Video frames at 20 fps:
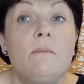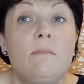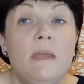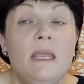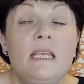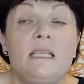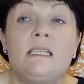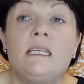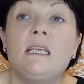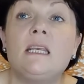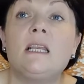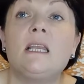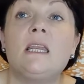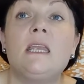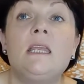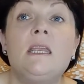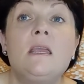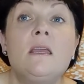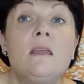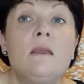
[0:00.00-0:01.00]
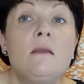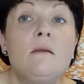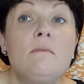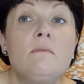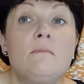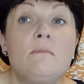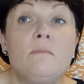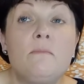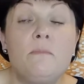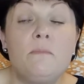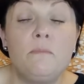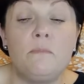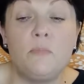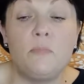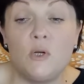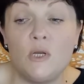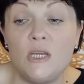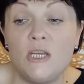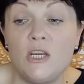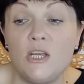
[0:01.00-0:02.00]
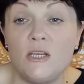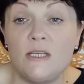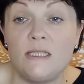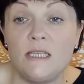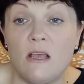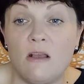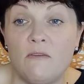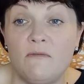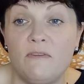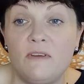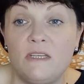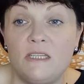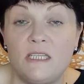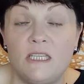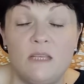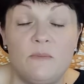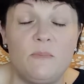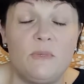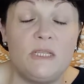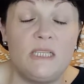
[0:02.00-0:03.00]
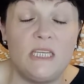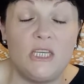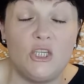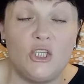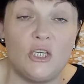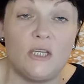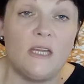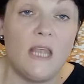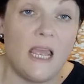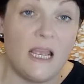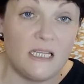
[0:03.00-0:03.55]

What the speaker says: Basically, putting herself into the position,